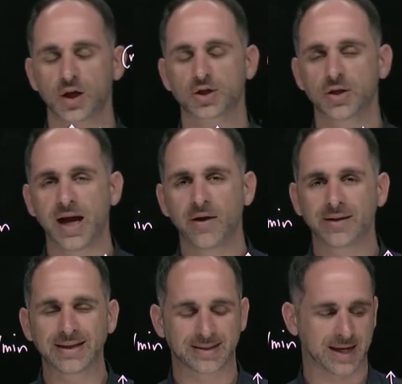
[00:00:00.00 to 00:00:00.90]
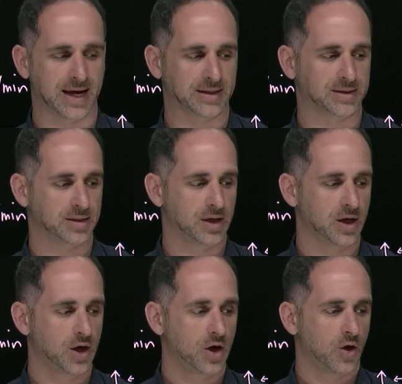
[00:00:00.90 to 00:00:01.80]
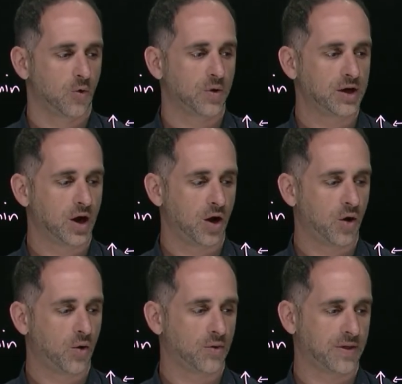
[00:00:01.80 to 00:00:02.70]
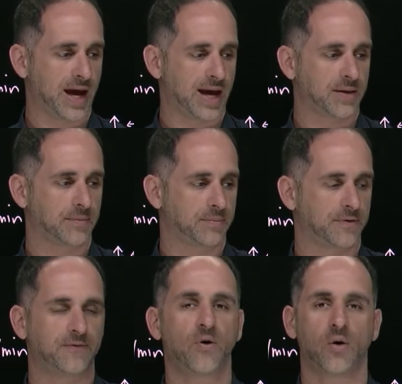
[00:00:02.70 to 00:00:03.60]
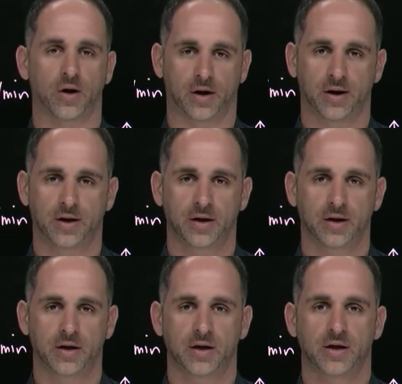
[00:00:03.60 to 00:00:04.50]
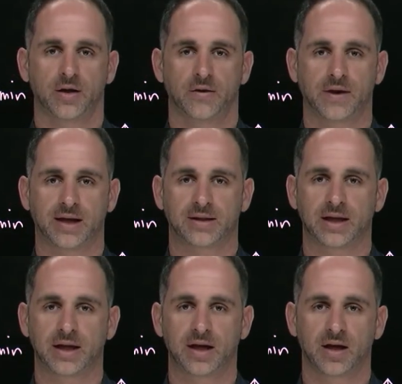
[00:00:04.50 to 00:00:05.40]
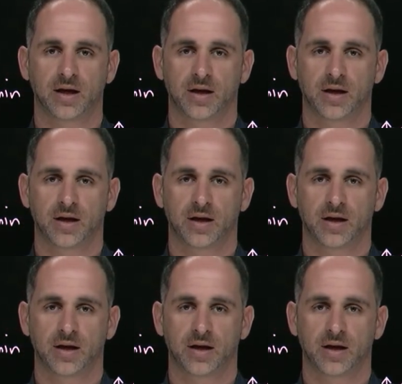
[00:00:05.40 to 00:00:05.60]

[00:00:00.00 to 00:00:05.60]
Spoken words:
So now in this case, we know that before that the